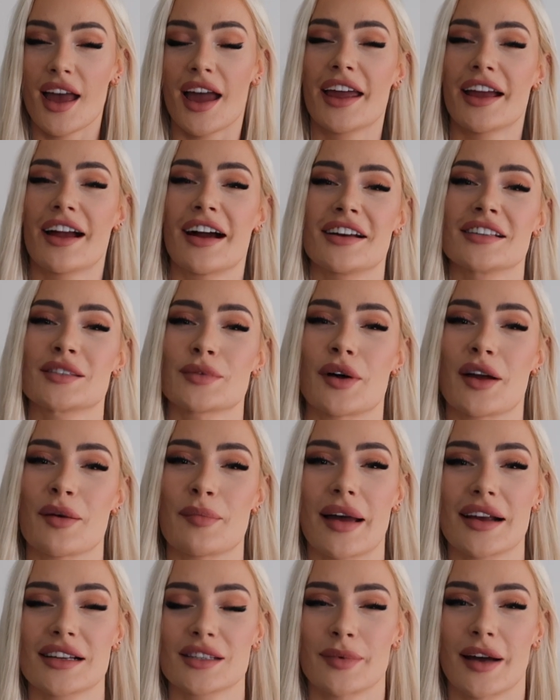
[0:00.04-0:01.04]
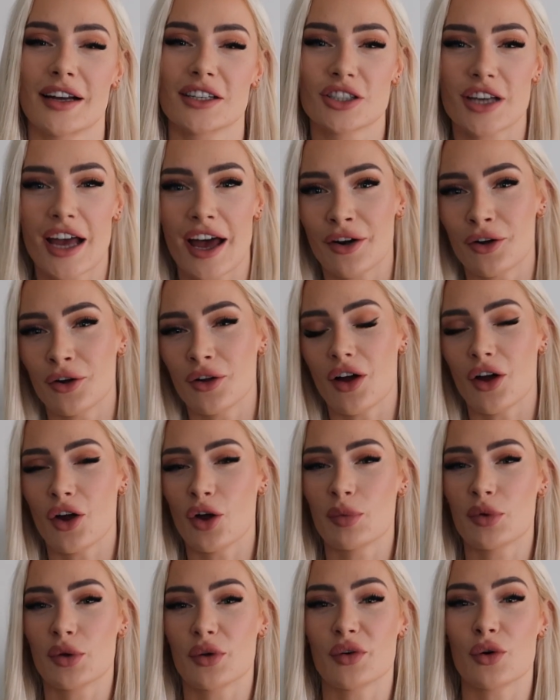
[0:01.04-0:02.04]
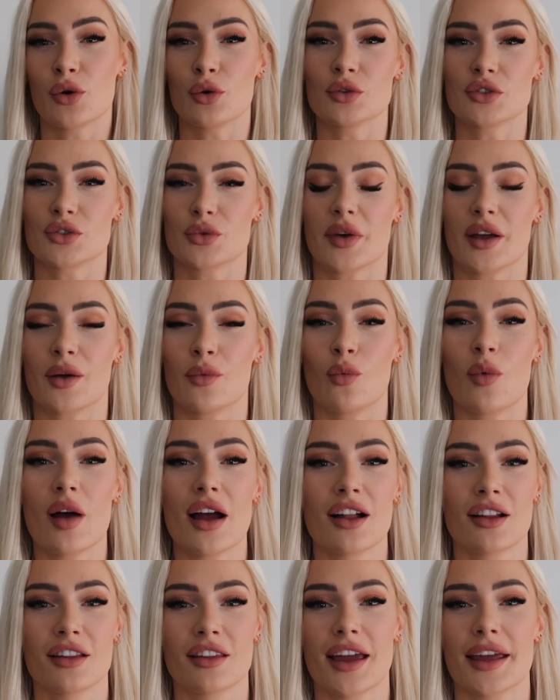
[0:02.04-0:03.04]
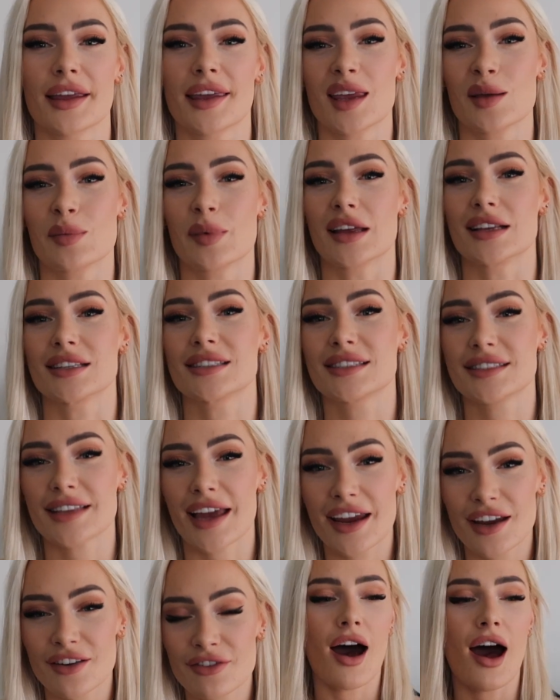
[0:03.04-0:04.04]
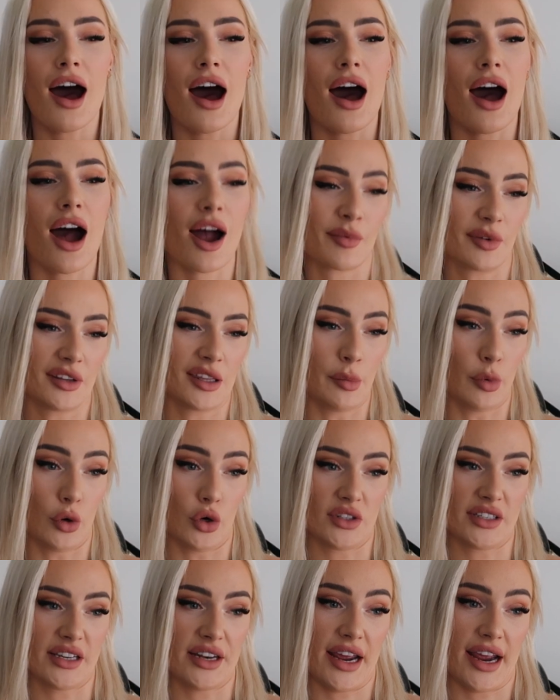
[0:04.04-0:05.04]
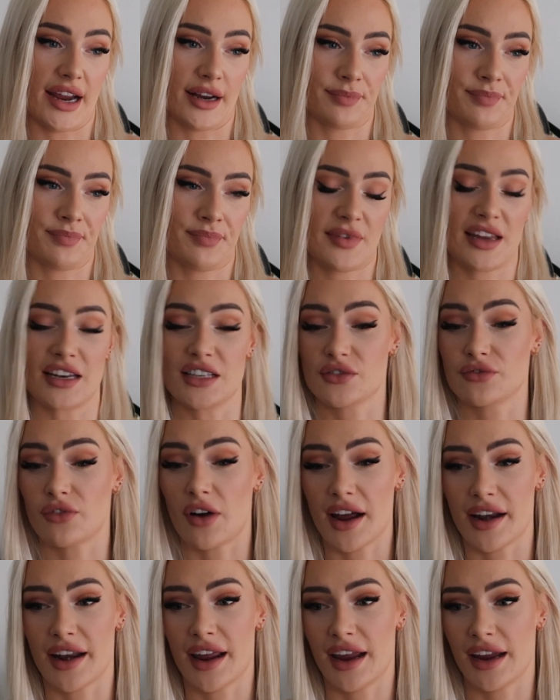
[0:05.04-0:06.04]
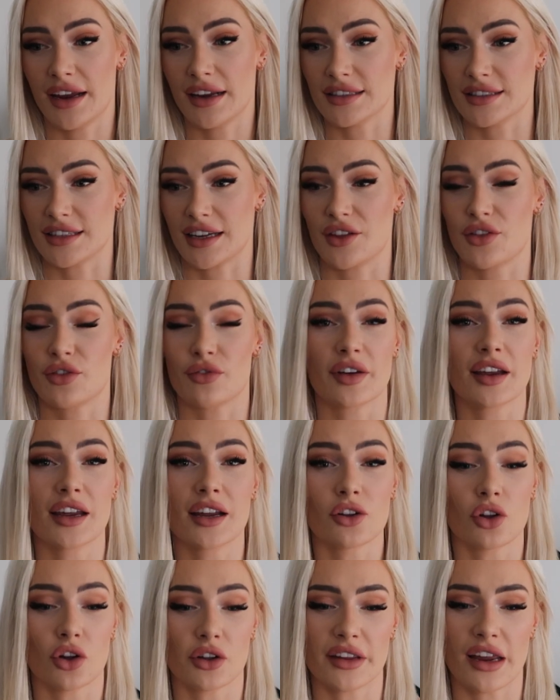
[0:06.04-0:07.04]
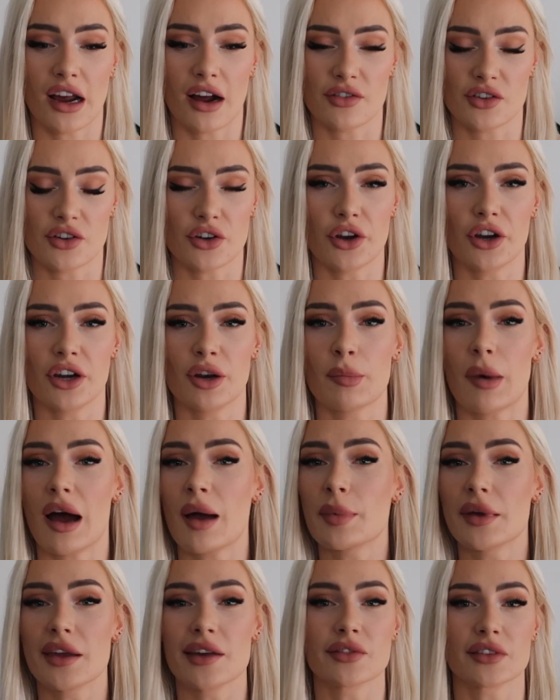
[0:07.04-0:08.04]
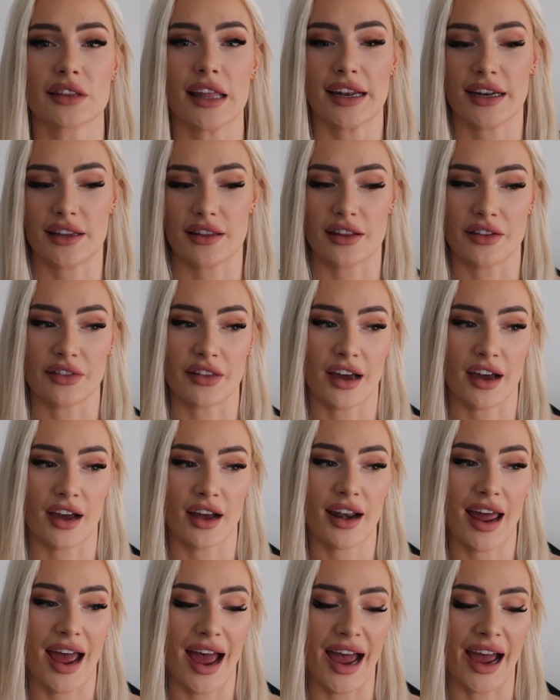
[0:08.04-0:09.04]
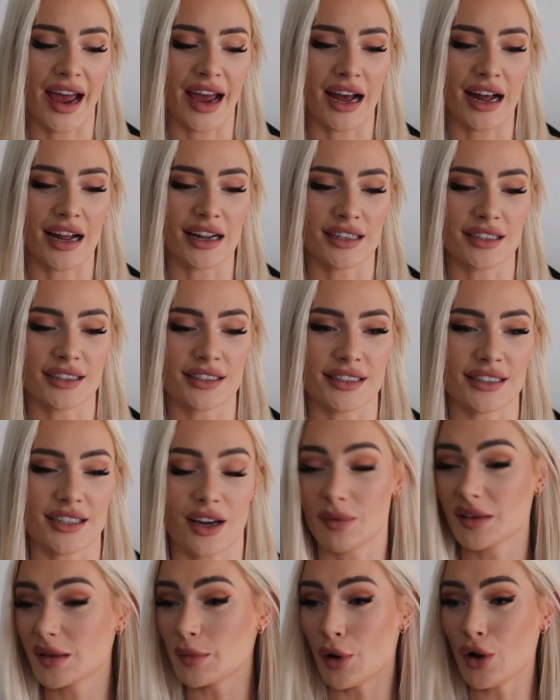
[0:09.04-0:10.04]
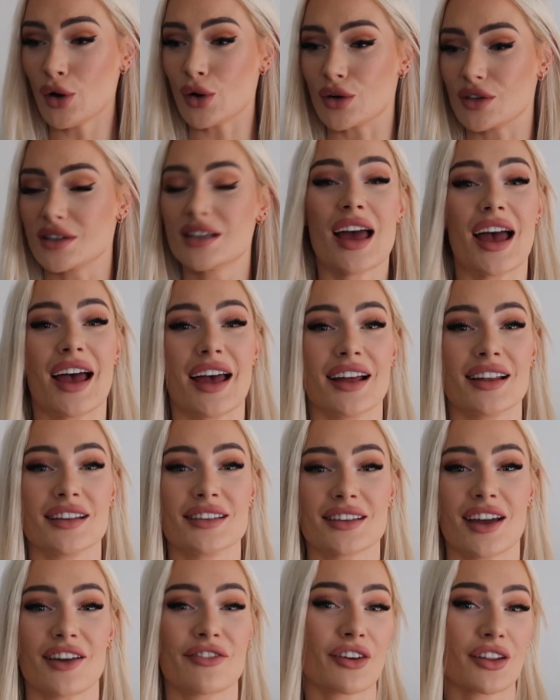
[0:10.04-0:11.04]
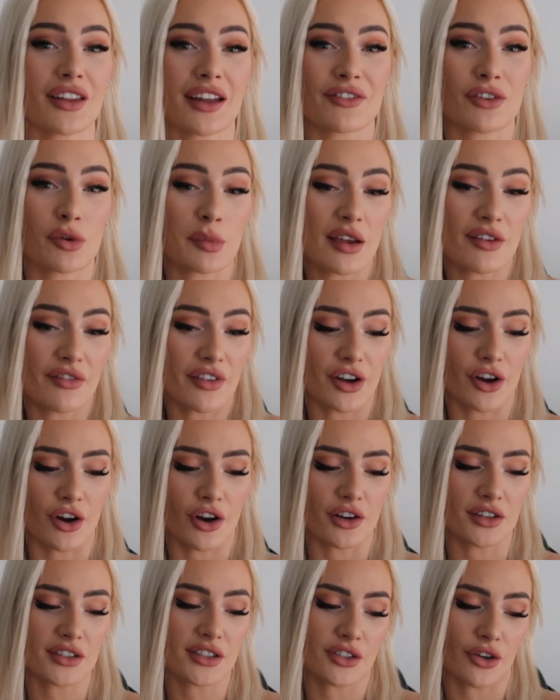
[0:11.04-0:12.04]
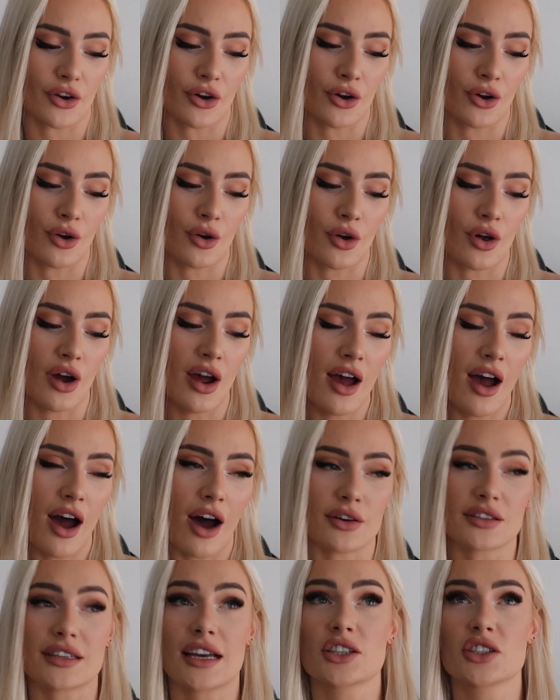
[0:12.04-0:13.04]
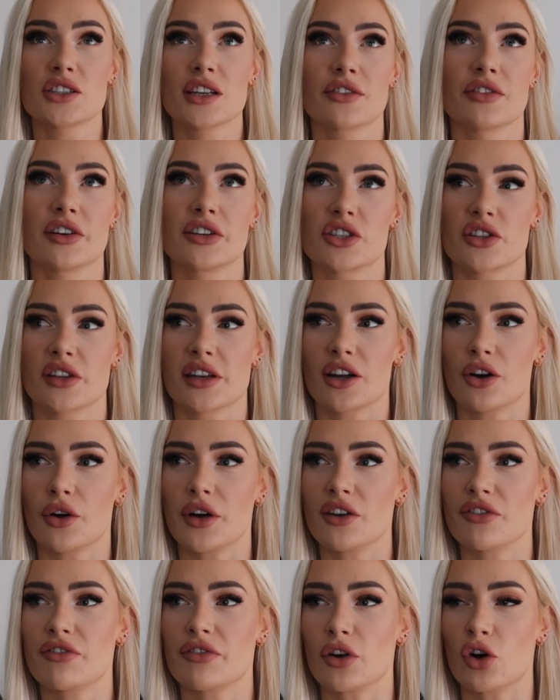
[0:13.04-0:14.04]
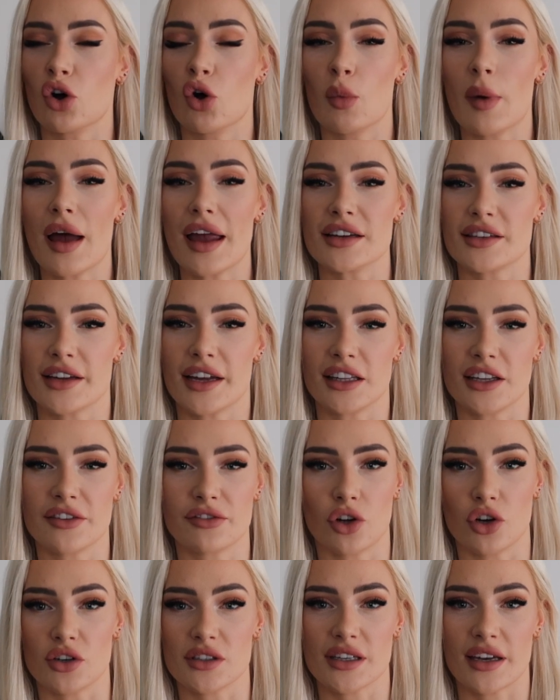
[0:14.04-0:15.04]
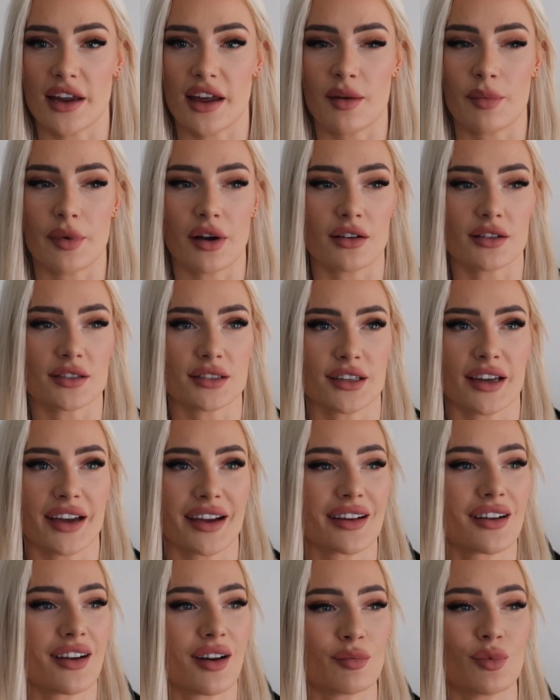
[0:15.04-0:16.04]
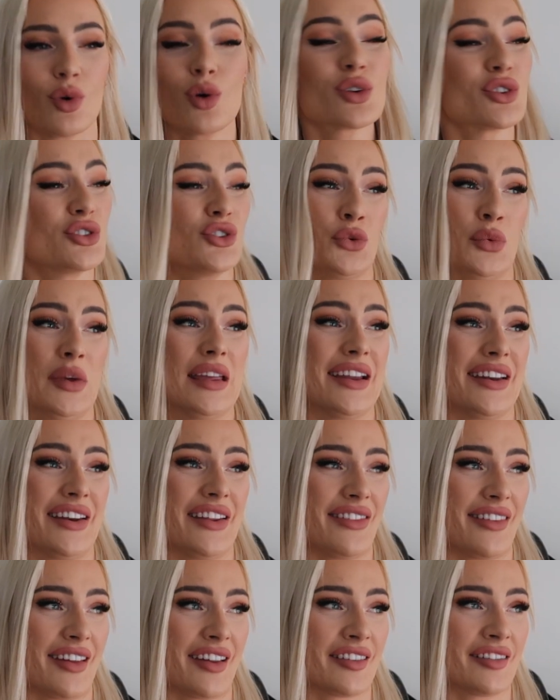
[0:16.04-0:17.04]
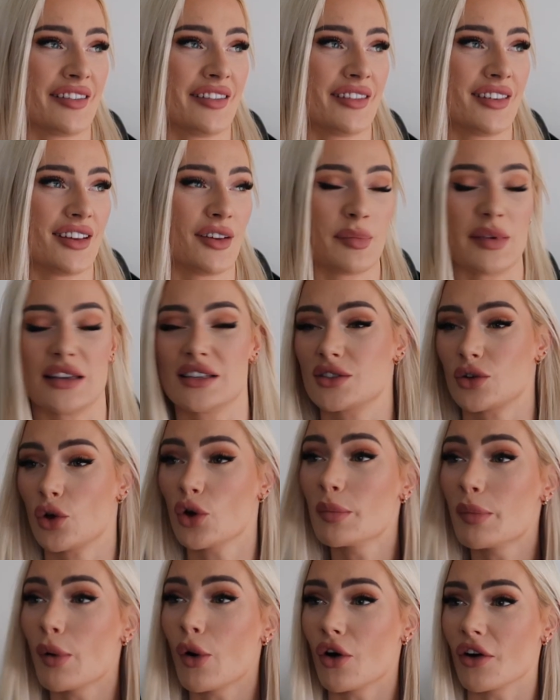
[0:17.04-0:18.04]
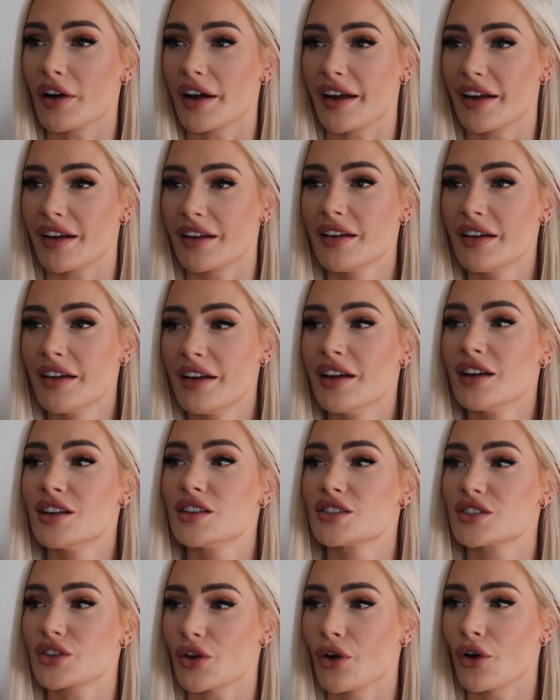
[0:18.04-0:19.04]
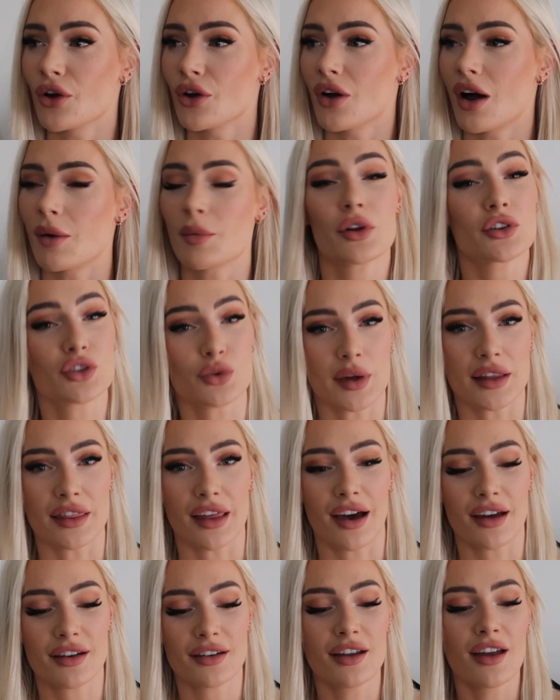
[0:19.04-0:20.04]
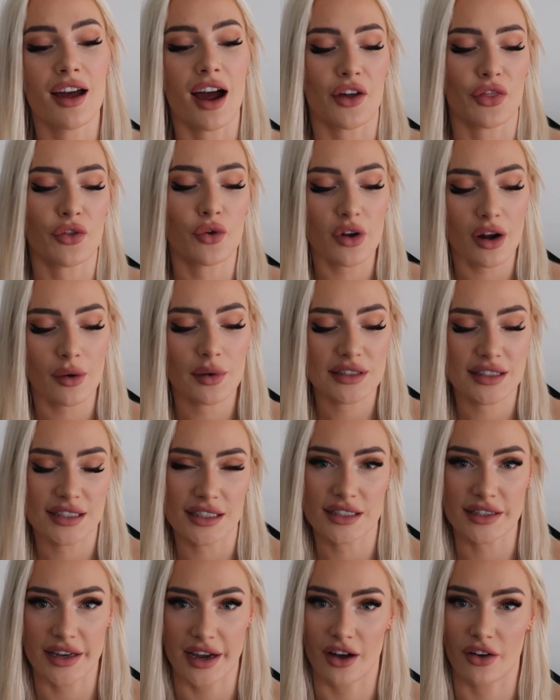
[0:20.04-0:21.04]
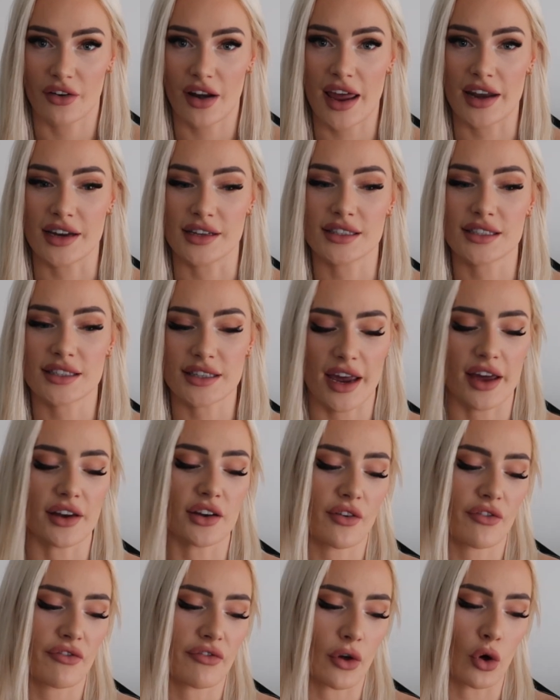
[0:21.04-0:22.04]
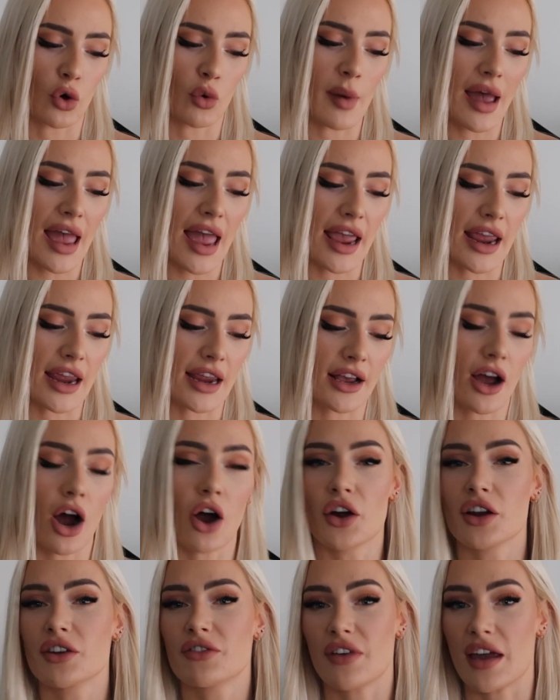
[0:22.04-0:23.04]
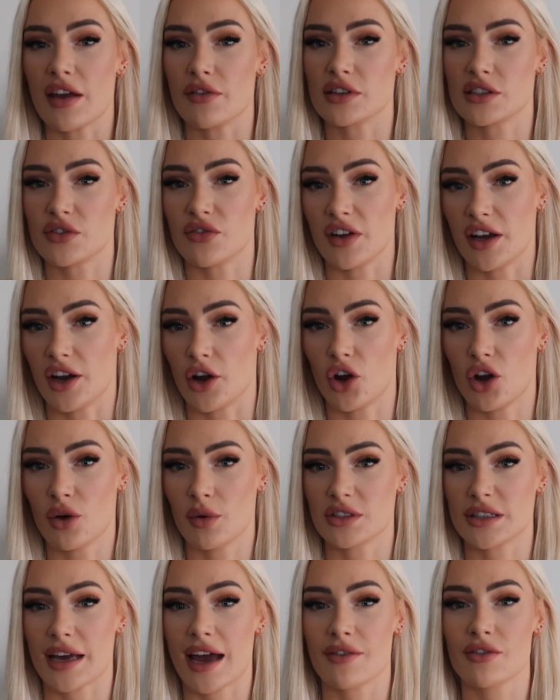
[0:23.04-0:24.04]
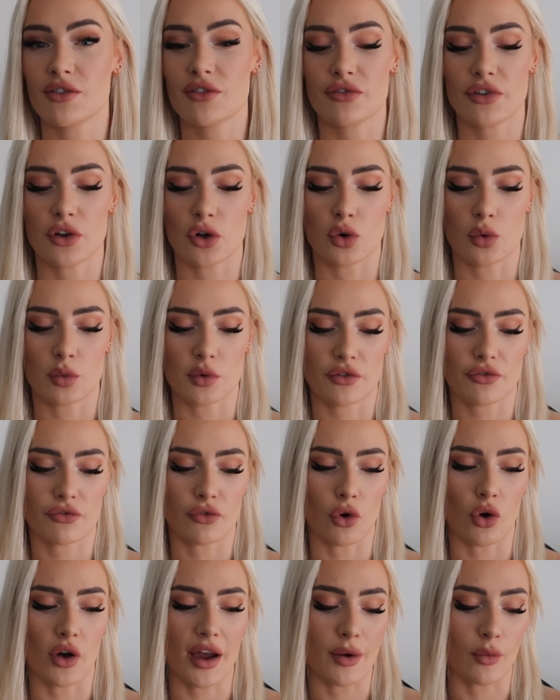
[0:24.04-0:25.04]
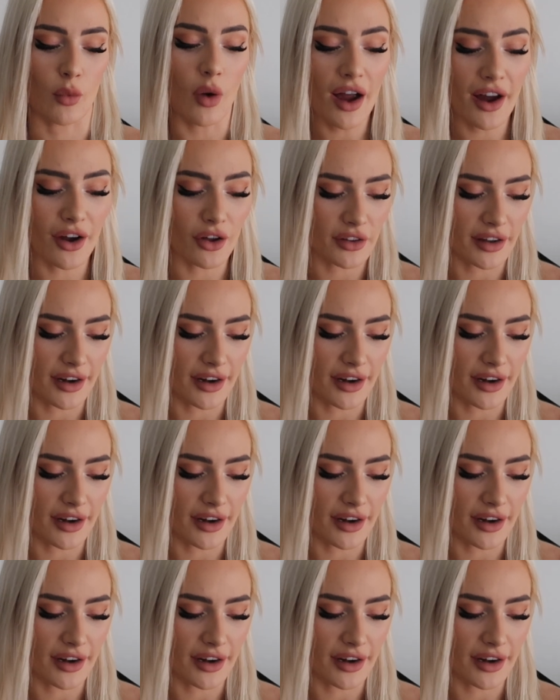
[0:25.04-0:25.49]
Hey guys, welcome back to my channel. I hope you are all doing well and keeping safe. I'm really bored today. It is Friday, it's like 3 o'clock in the afternoon. It might be even later than that. And I'm really bored. And I felt like filming a video. So I was actually originally going to film a daily vlog today, but I was like, I'm not doing anything. It'd be so boring. So I'm not doing that. I thought I would sit down and instead film a current favorites video, which I haven't filmed for a while.